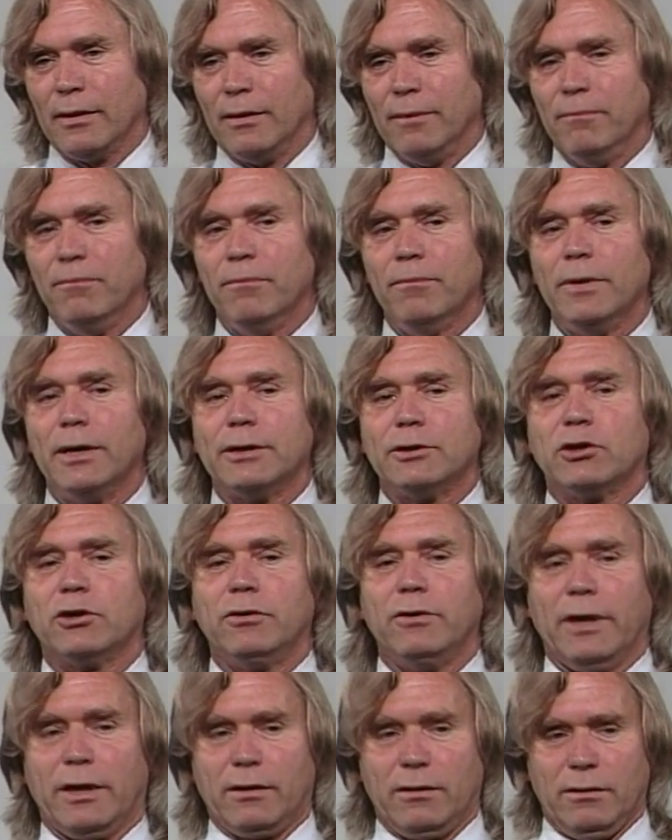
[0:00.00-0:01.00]
much
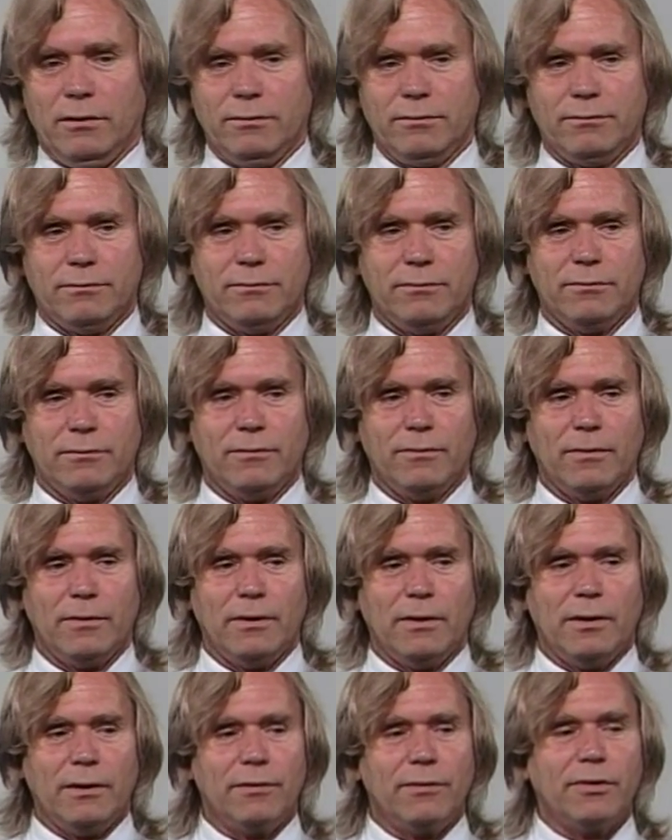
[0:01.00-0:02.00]
quicker
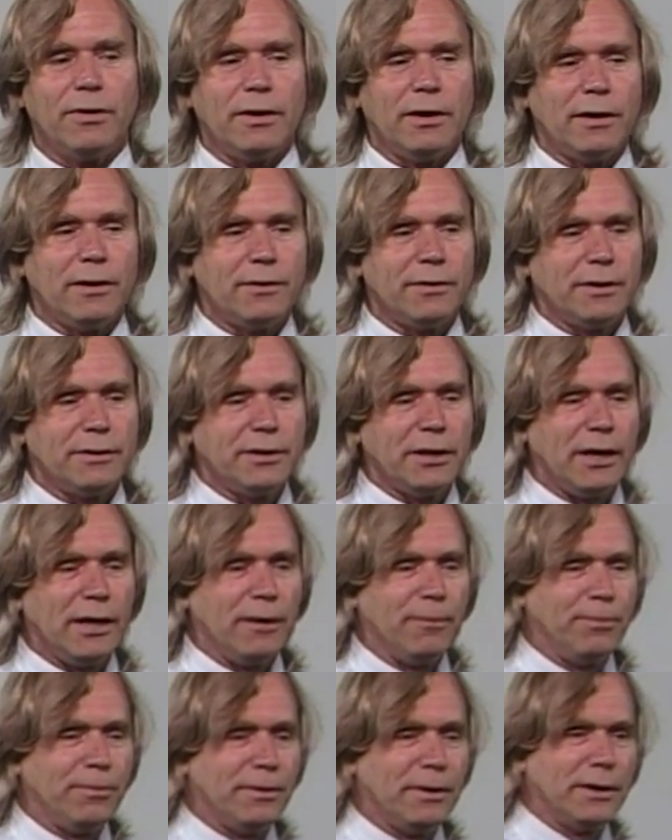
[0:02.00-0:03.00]
than the
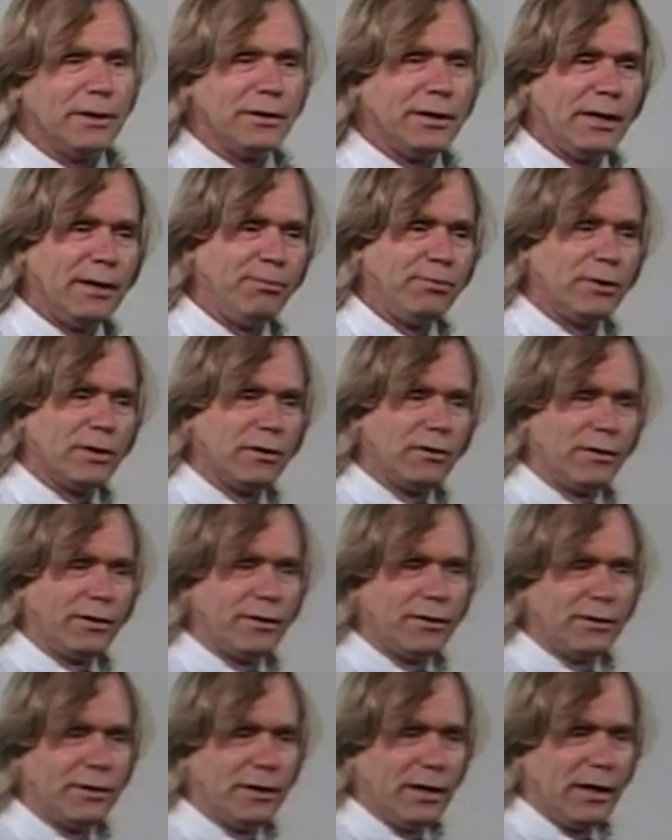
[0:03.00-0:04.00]
tape in a tape
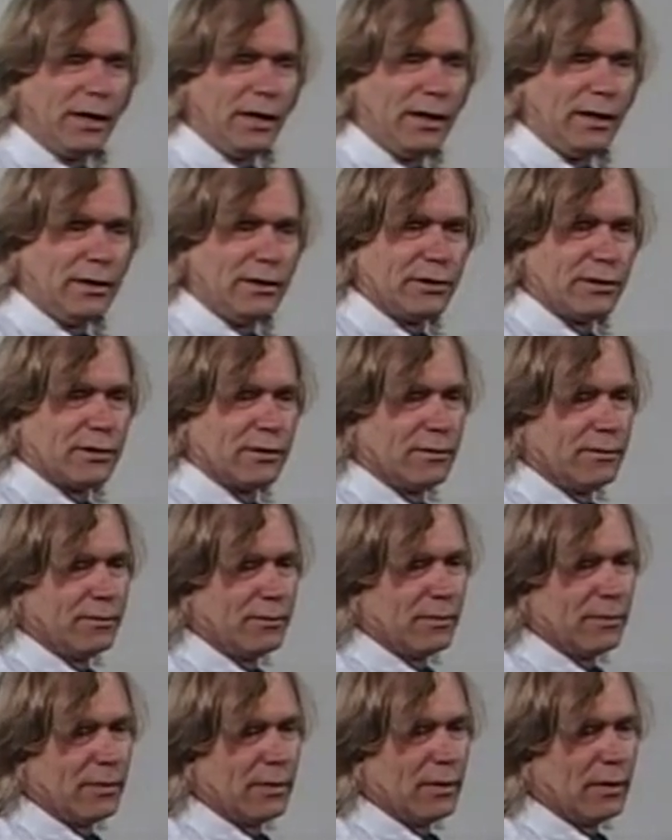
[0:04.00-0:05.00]
recorder decays.
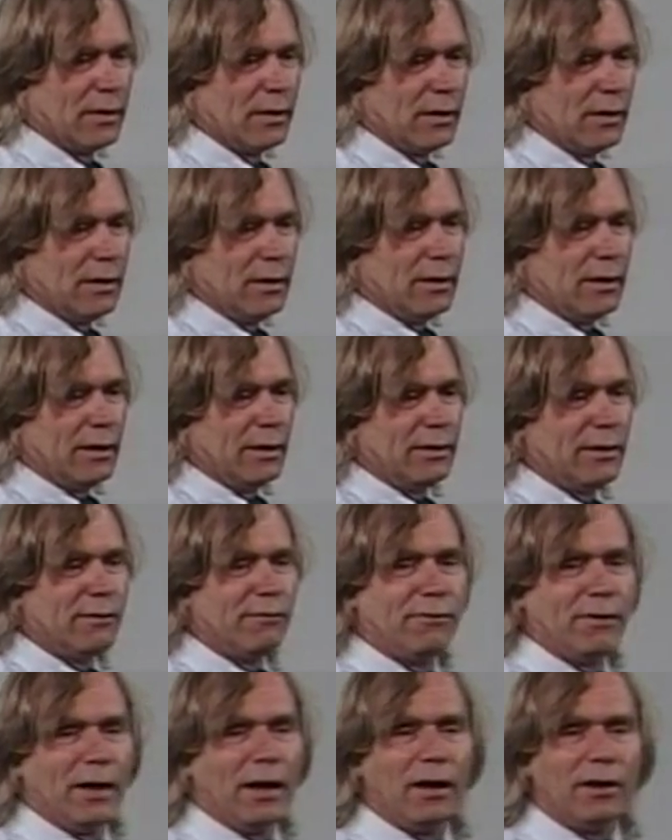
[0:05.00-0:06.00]
And the
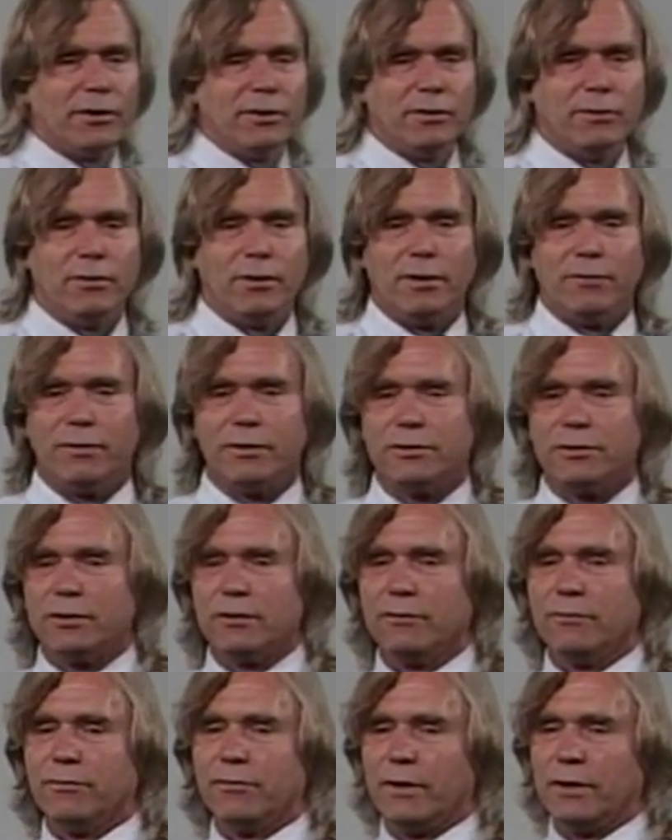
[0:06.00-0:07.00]
value of the
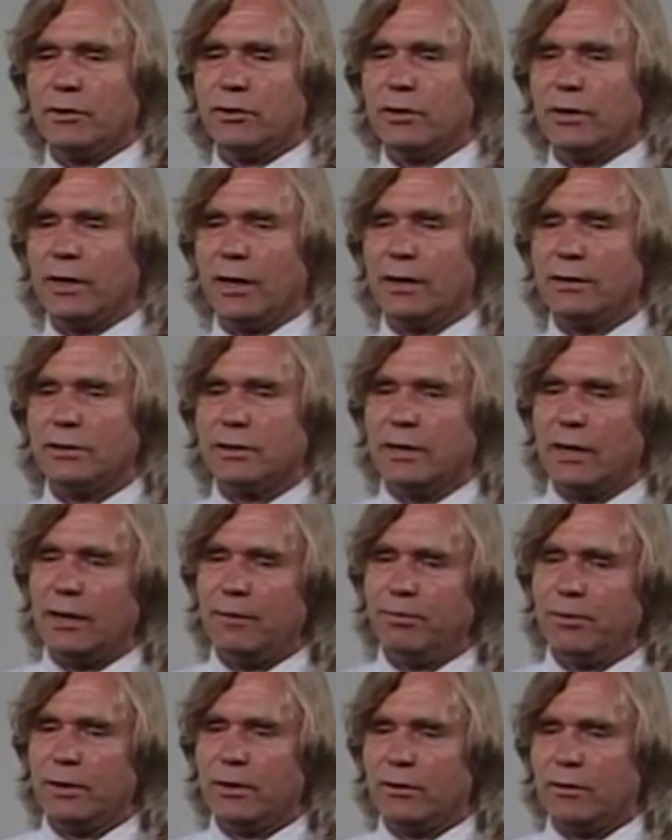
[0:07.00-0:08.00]
student functioning as
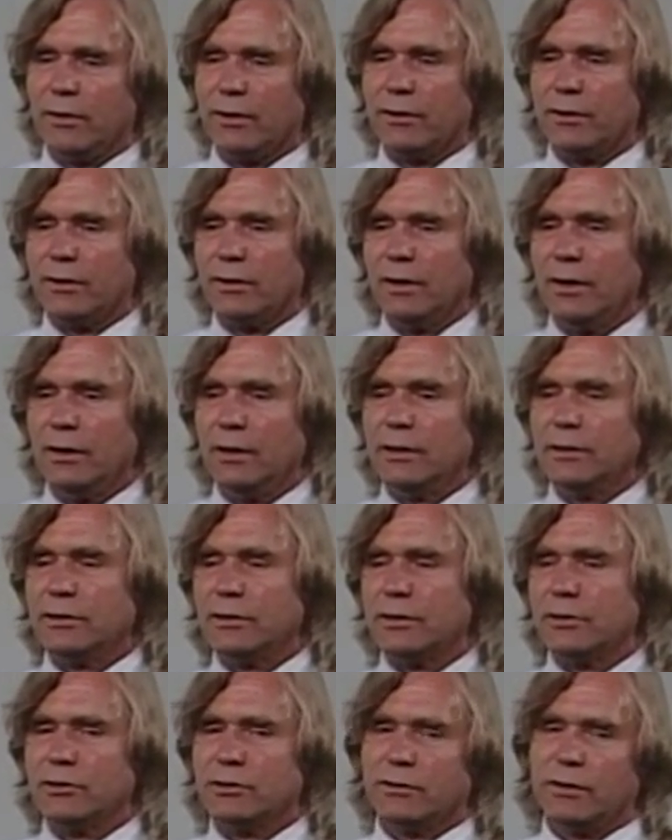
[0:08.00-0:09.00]
tape recorder is
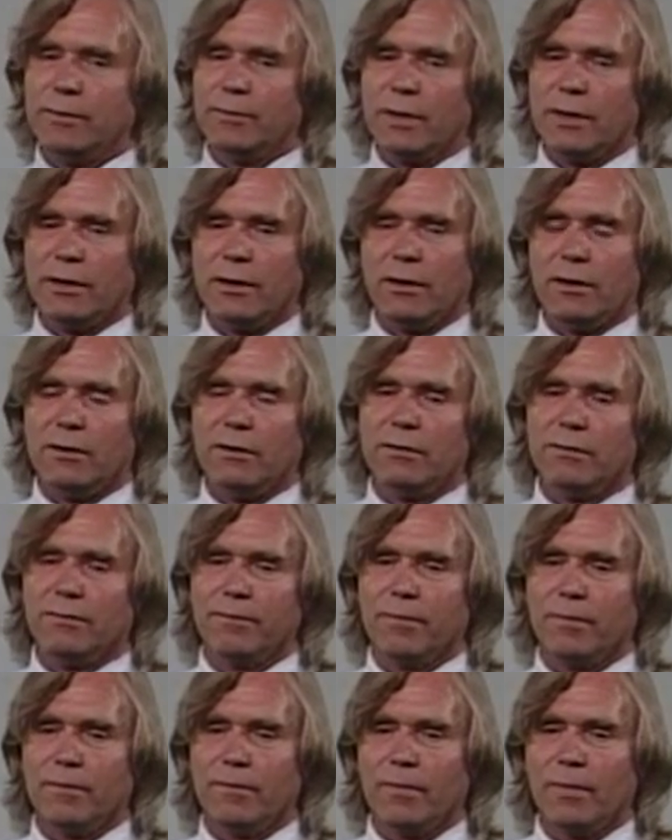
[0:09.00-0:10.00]
extremely low,
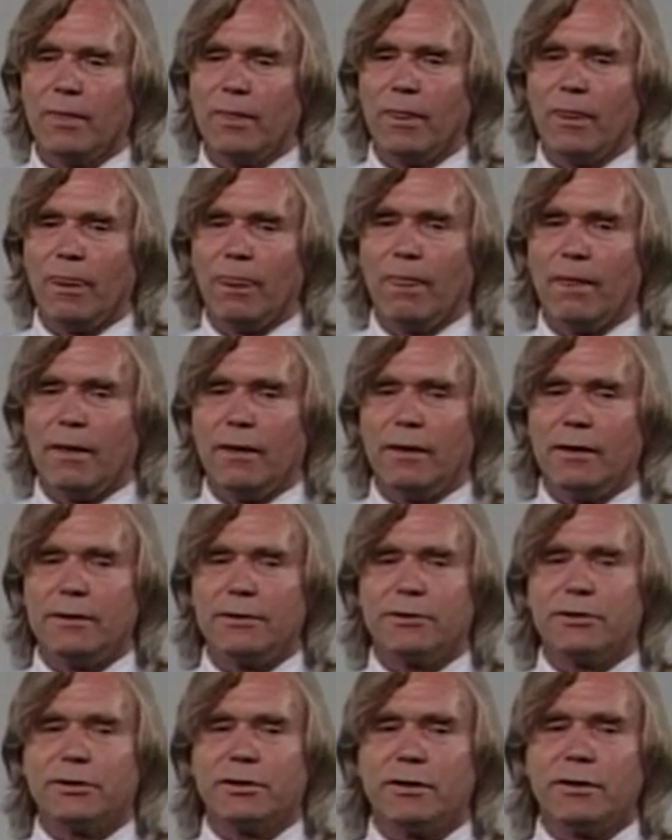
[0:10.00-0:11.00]

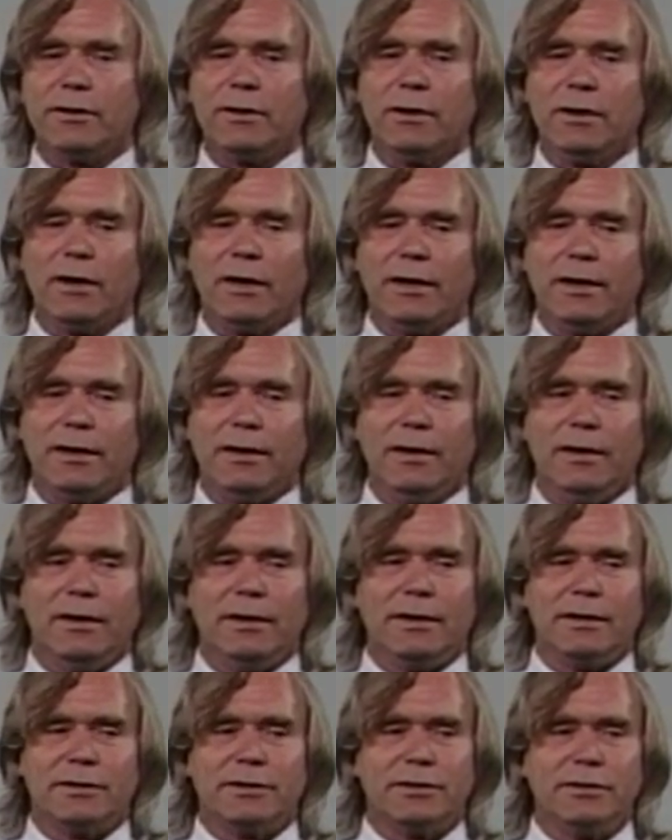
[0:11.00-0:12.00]
and certainly
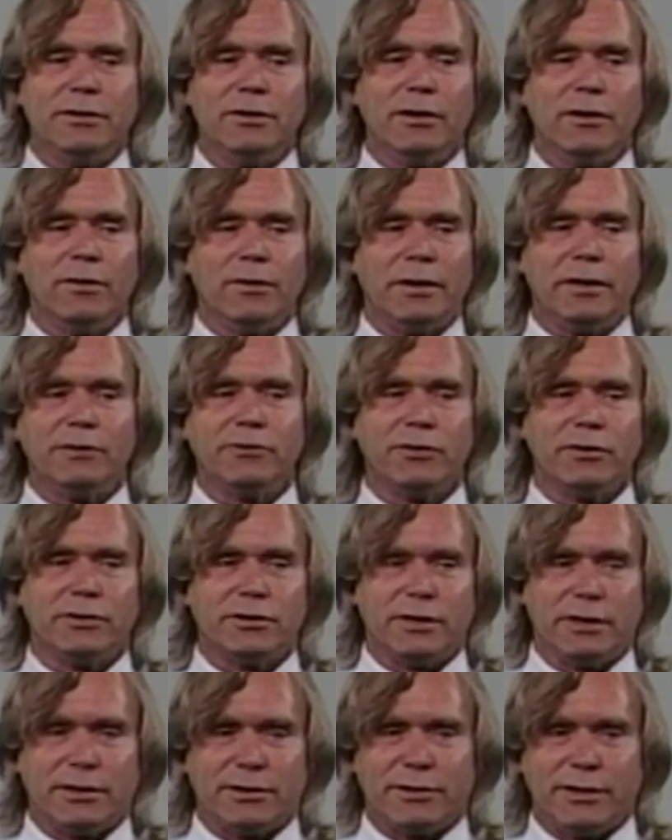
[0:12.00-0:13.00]
is no
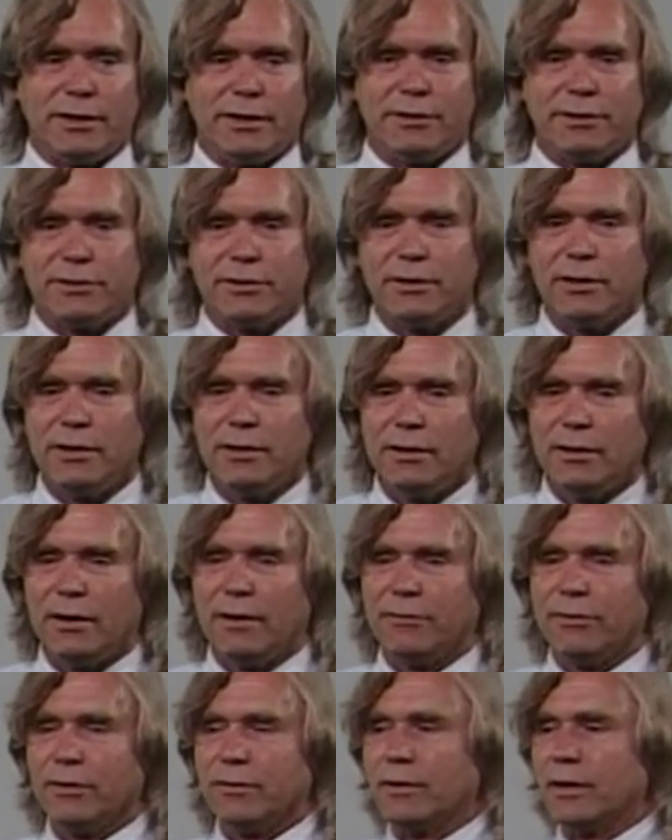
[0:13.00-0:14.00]
interesting sense
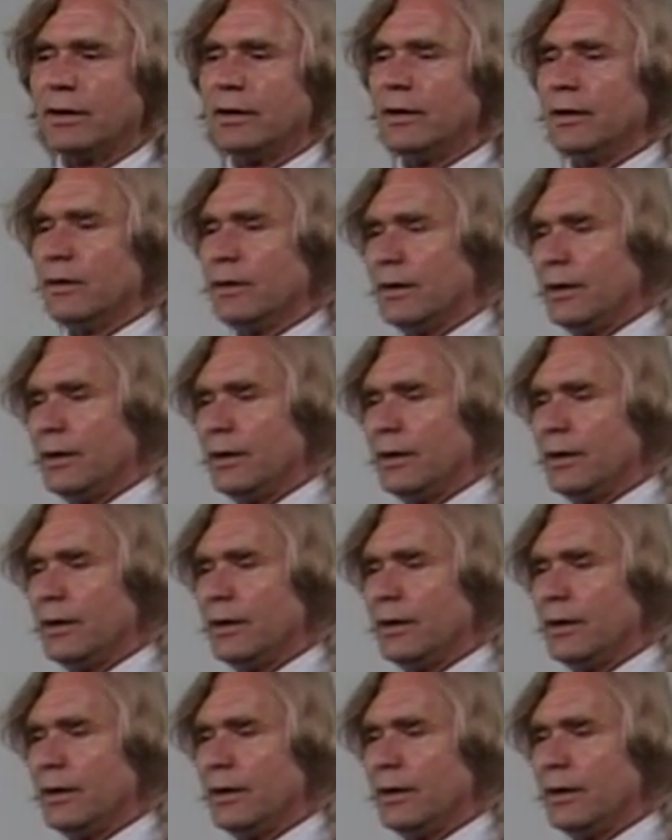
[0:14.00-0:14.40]
of their getting the